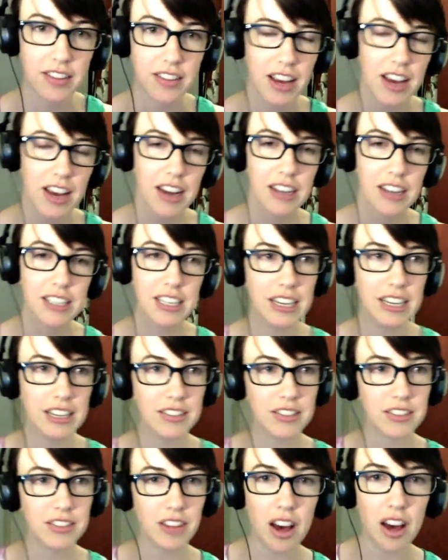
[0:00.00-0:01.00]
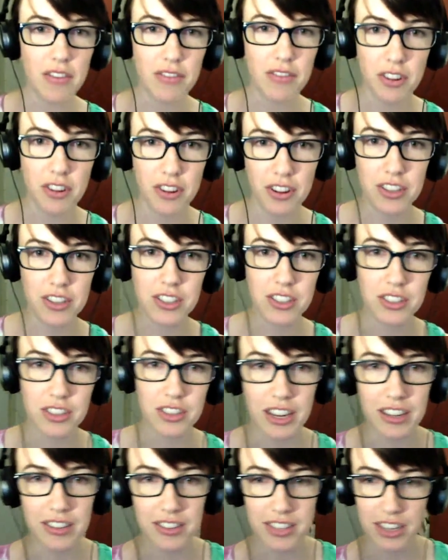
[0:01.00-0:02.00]
Denise is awful and she's gonna
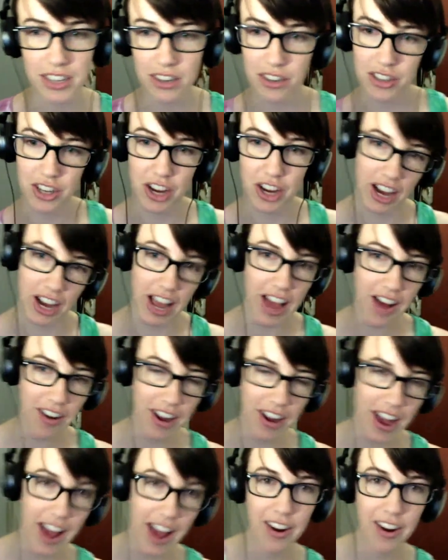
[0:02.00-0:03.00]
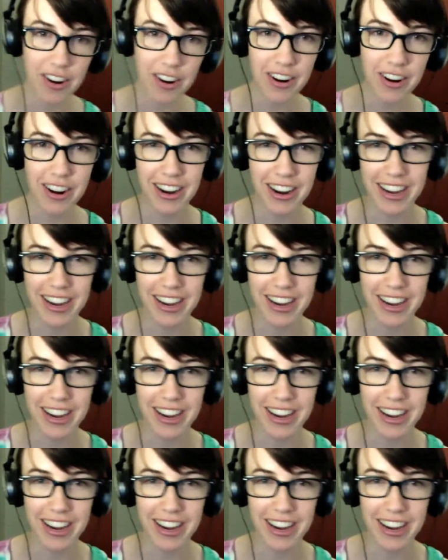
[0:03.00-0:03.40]
stick her tongue out at her and